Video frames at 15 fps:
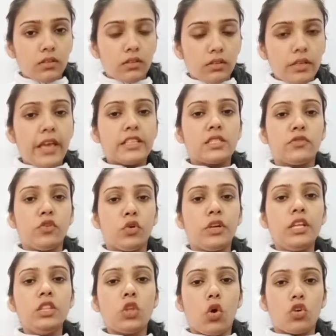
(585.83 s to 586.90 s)
Yes,
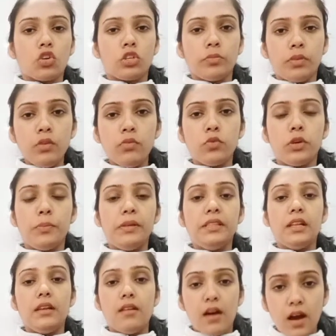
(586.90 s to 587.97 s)
14th October would be
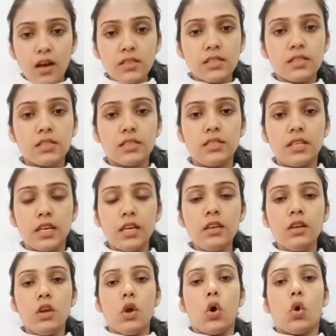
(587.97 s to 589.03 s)
the last
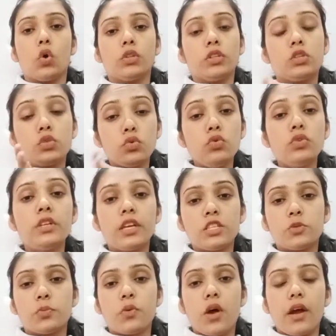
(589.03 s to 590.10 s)
day, or the 2
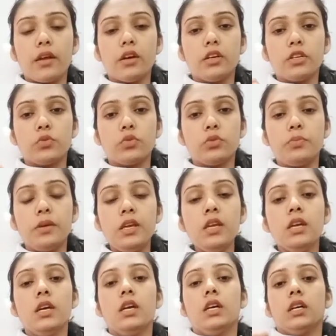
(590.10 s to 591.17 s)
days prior it would
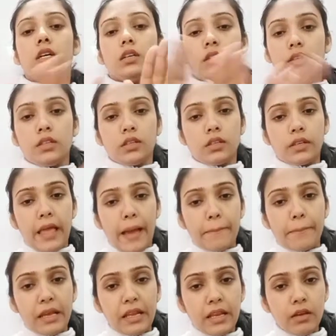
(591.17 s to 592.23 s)
be, the
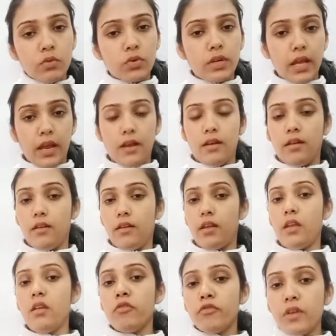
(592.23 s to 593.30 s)
campaigning would end.
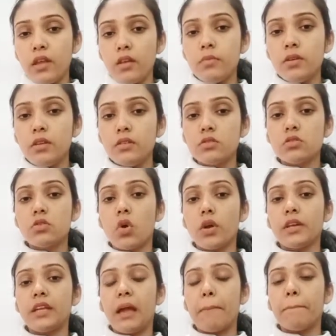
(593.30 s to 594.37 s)
If anybody is
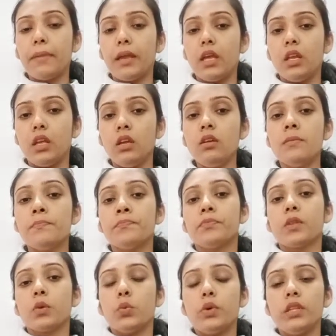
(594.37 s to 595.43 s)
caught campaigning
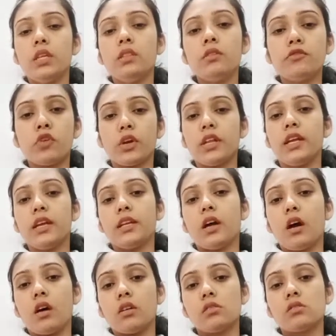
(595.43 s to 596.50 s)
within the 48
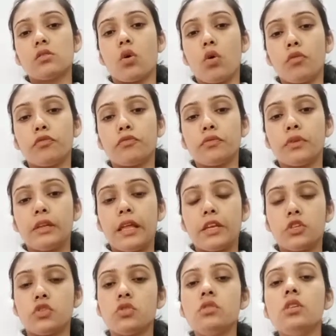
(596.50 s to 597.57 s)
hours of
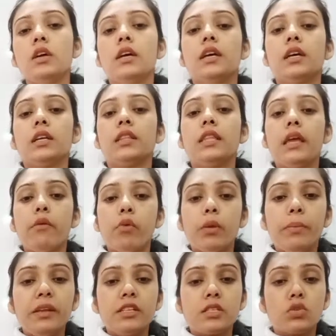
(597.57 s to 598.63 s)
election, they will
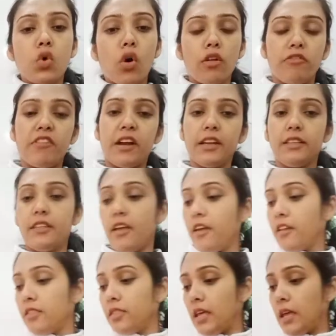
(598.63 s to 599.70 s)
be disqualified there
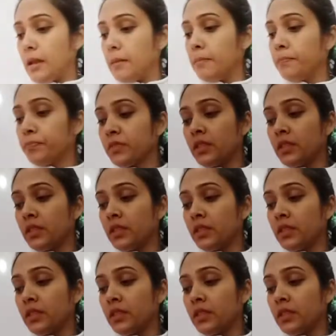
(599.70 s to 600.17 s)
and then.